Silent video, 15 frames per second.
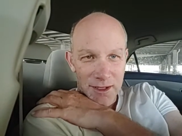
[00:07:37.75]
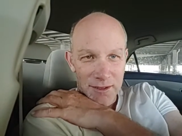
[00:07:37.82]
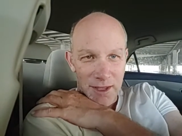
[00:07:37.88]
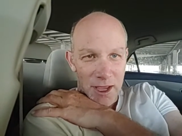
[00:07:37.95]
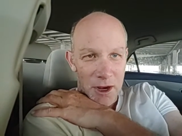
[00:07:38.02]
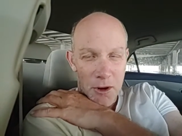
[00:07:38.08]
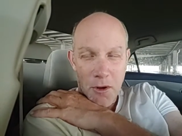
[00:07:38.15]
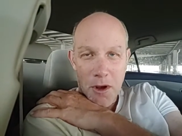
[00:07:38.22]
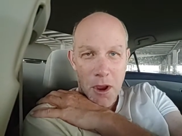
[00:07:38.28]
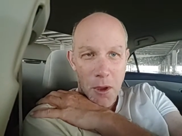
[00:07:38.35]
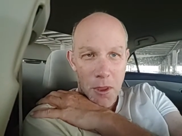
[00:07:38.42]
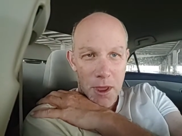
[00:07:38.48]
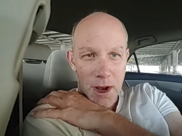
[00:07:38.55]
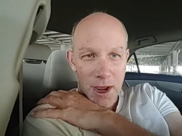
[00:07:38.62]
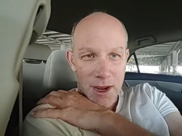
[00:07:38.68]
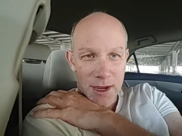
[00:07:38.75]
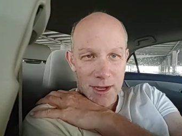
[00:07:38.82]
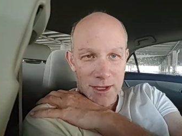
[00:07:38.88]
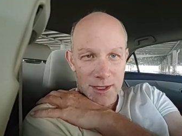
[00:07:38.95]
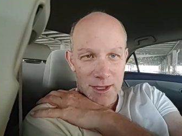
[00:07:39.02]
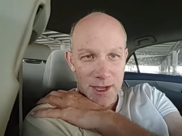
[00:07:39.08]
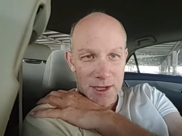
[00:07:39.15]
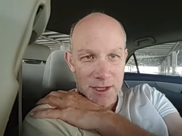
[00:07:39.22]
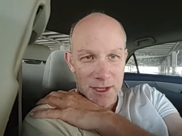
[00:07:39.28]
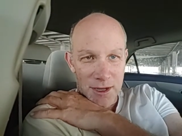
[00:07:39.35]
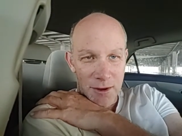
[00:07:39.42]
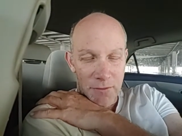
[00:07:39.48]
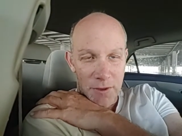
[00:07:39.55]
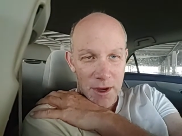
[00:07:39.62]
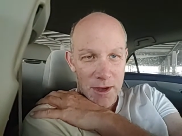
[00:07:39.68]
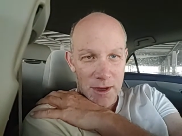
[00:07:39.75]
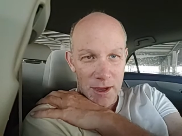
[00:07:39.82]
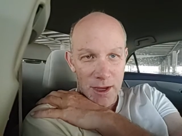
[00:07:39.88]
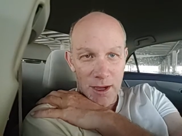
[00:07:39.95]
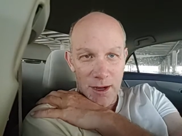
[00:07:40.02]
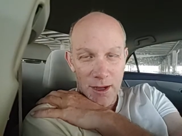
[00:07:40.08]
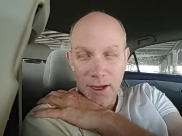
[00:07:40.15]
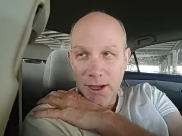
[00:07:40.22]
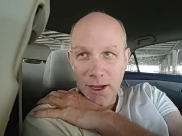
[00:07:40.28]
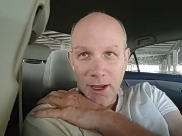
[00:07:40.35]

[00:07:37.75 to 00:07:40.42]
They don't know that I exist, and if they did,